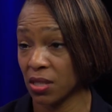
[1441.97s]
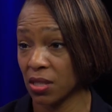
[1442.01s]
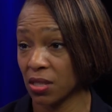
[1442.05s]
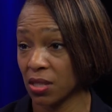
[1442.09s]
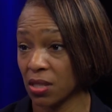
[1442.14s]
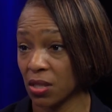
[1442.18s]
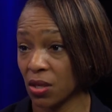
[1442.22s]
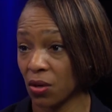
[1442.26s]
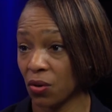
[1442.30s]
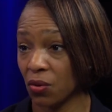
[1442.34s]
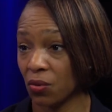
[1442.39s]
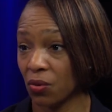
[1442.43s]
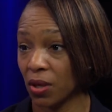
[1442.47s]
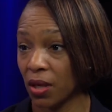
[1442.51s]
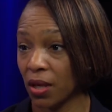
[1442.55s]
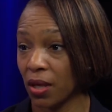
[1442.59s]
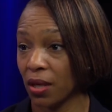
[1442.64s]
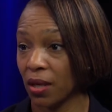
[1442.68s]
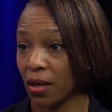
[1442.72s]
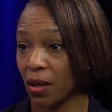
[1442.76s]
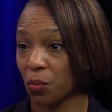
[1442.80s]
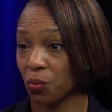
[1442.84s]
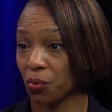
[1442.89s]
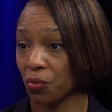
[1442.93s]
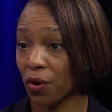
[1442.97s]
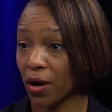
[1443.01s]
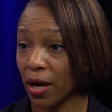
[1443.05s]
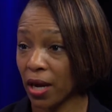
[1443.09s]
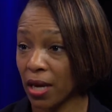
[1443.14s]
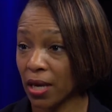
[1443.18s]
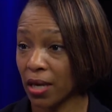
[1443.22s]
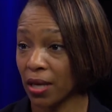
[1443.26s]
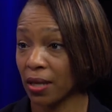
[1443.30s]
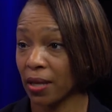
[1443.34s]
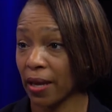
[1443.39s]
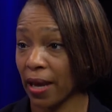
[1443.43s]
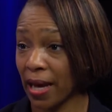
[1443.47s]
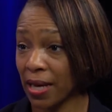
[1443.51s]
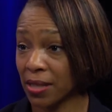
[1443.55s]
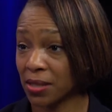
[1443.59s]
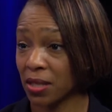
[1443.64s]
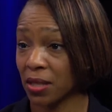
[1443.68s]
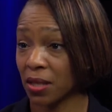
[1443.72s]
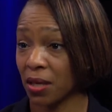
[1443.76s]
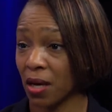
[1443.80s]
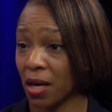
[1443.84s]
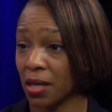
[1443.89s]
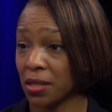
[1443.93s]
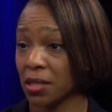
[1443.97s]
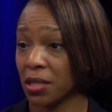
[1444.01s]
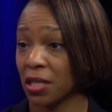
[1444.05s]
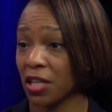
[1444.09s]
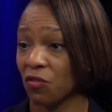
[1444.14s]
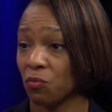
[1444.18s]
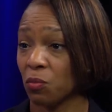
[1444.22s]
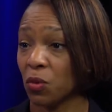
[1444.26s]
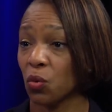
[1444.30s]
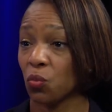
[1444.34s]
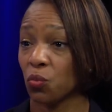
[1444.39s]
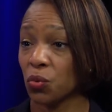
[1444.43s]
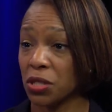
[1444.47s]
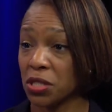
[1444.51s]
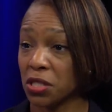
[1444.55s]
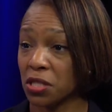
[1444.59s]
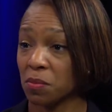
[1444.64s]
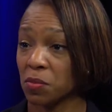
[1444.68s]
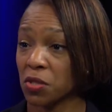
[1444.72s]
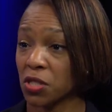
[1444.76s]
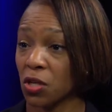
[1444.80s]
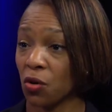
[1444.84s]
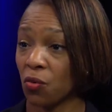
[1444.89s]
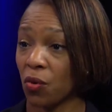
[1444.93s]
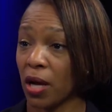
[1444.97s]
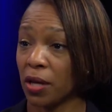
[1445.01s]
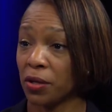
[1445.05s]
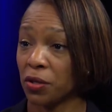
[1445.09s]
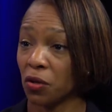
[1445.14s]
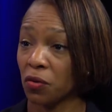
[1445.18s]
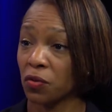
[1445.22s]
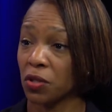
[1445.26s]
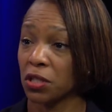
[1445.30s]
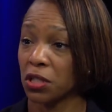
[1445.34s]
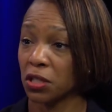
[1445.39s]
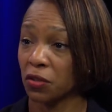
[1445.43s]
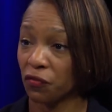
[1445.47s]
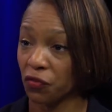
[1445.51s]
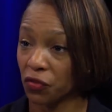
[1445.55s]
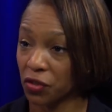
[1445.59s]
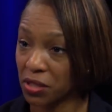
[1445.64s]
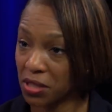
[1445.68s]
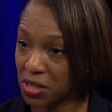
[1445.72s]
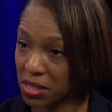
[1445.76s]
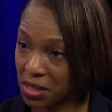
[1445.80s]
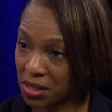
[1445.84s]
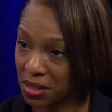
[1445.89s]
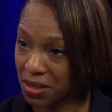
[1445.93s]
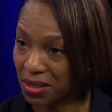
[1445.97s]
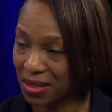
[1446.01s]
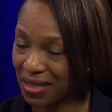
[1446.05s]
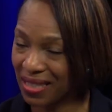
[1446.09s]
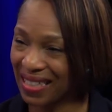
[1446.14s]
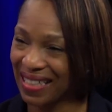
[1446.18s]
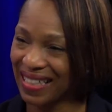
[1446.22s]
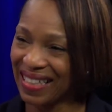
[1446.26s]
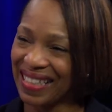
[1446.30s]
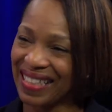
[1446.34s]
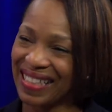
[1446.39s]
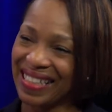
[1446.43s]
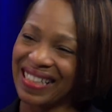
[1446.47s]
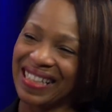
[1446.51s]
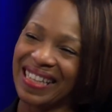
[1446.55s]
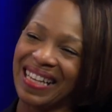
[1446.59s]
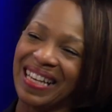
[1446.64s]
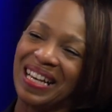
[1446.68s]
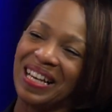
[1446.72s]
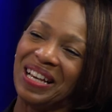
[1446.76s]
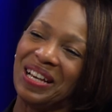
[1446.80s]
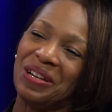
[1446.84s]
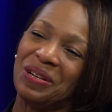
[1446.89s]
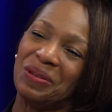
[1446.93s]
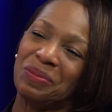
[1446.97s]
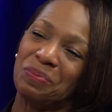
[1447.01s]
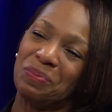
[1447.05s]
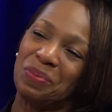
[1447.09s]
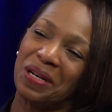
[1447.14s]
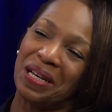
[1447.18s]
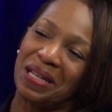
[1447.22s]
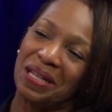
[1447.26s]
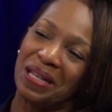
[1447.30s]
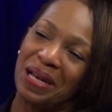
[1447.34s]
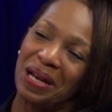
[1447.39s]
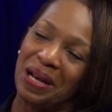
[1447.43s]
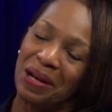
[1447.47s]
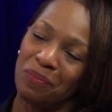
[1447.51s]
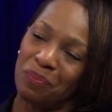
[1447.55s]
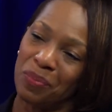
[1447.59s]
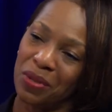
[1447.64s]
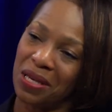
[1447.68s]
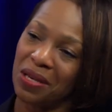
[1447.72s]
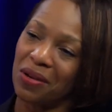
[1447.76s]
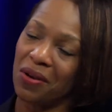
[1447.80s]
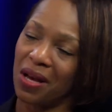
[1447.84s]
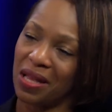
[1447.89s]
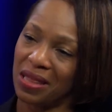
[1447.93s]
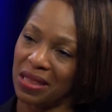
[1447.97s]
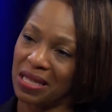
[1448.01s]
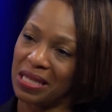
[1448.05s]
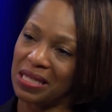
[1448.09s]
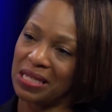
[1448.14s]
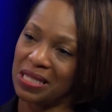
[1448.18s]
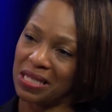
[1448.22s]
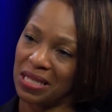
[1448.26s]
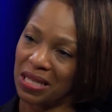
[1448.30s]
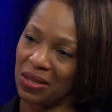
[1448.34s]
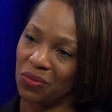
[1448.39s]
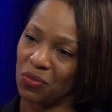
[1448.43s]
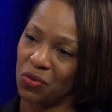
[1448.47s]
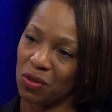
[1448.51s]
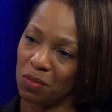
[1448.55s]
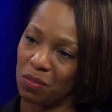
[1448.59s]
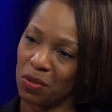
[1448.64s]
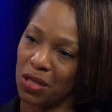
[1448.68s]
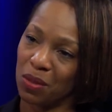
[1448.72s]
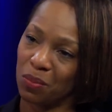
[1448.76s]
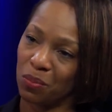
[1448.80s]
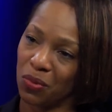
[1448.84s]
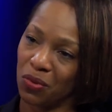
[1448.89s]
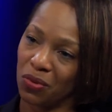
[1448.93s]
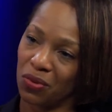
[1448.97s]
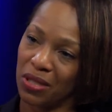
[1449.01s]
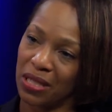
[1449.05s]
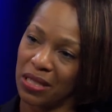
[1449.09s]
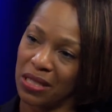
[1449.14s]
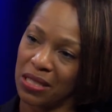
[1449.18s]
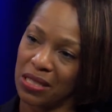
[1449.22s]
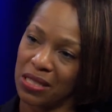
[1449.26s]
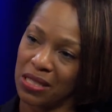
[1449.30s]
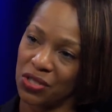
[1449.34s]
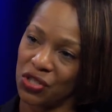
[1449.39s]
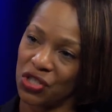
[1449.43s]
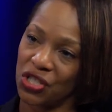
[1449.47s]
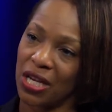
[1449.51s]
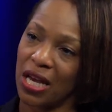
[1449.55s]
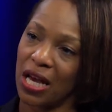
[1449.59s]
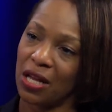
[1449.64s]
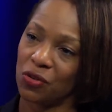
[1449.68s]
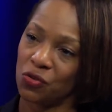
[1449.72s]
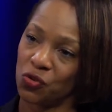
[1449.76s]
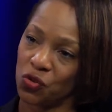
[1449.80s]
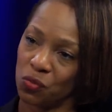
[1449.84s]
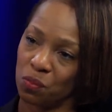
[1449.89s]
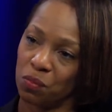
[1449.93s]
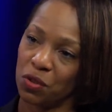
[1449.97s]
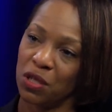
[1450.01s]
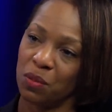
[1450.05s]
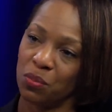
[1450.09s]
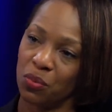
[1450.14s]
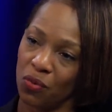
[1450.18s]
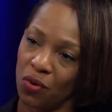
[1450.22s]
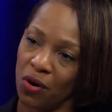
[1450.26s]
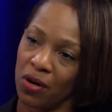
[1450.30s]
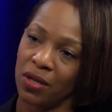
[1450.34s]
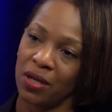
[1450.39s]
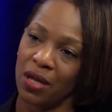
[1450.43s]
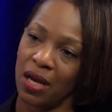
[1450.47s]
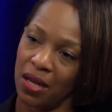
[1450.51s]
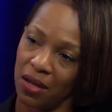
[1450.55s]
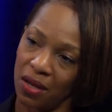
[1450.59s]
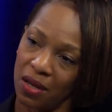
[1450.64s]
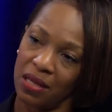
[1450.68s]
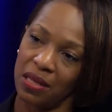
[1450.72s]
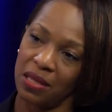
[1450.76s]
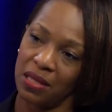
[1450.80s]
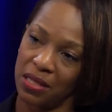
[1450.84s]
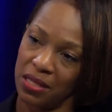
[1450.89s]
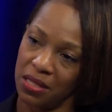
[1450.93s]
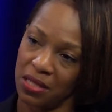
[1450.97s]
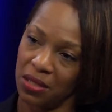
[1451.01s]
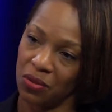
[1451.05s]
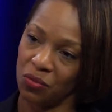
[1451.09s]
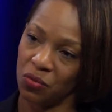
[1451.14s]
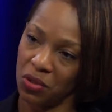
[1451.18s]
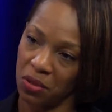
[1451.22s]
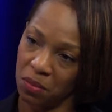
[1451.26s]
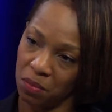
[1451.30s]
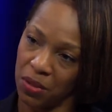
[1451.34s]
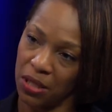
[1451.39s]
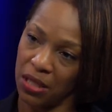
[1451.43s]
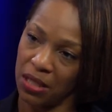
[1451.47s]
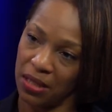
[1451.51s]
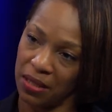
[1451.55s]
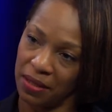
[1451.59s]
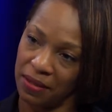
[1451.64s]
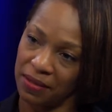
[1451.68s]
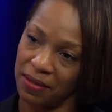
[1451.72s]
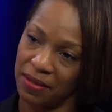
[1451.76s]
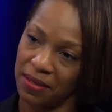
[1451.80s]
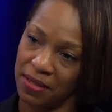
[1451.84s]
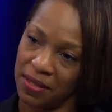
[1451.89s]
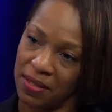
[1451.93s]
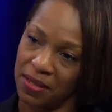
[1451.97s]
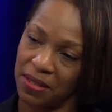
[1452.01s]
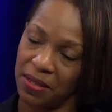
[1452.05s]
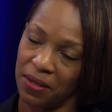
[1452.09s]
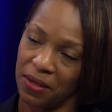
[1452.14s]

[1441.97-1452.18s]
And so praying and asking God to give me wisdom so I'll know the difference. mm -hmm. But um, being authentic with people, and it's a challenge when people are not authentic with me. Yeah.